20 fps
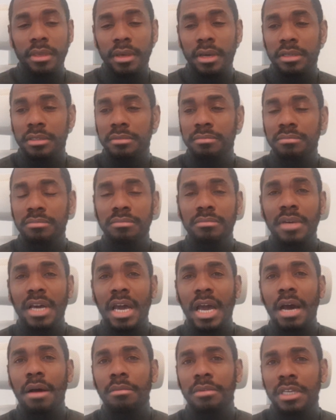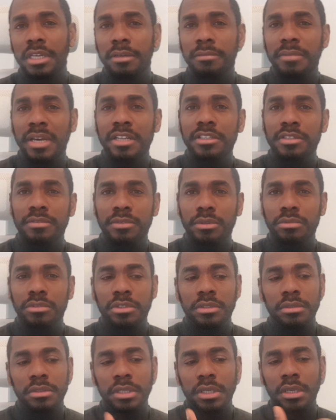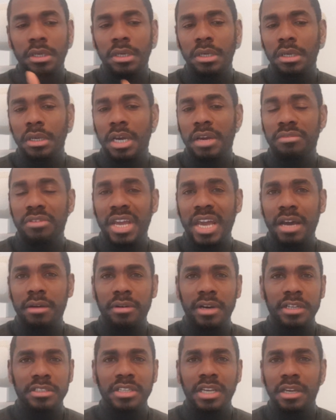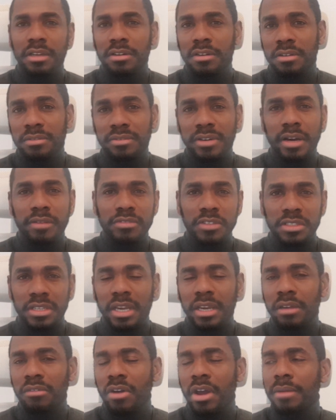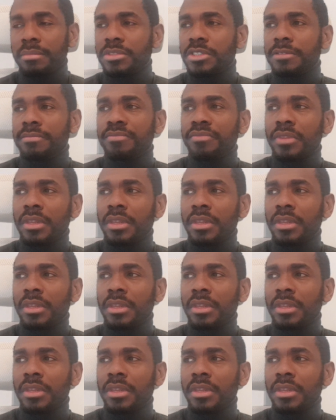at hourly intervals. Every hour I take another 5 to 10 grams.